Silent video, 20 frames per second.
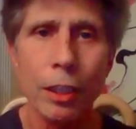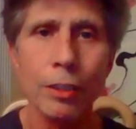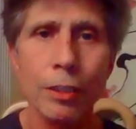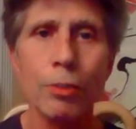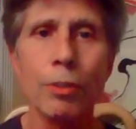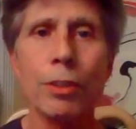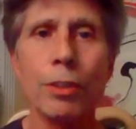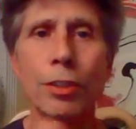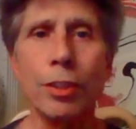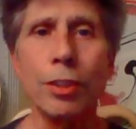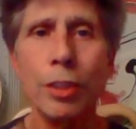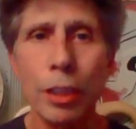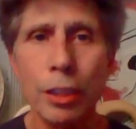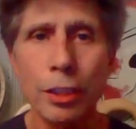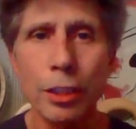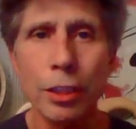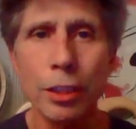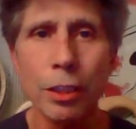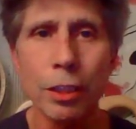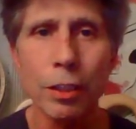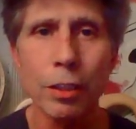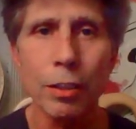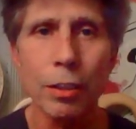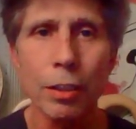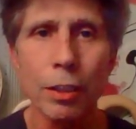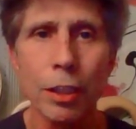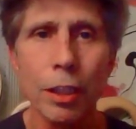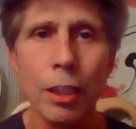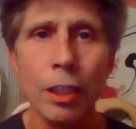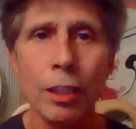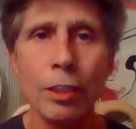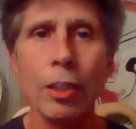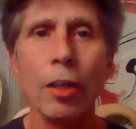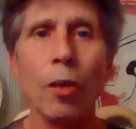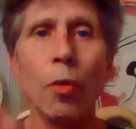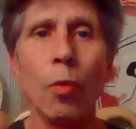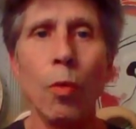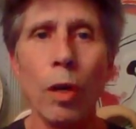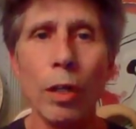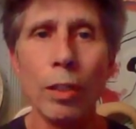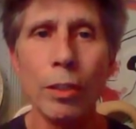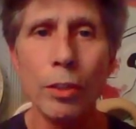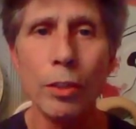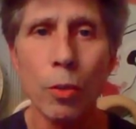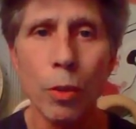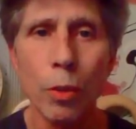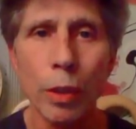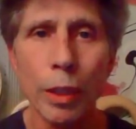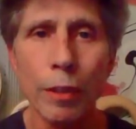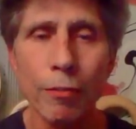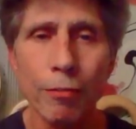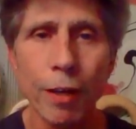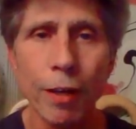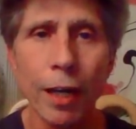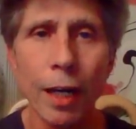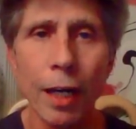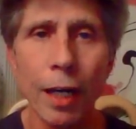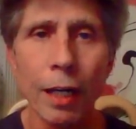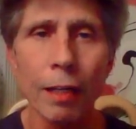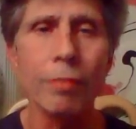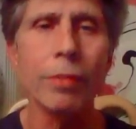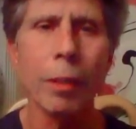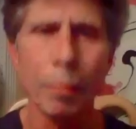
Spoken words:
to a 60th to a 125.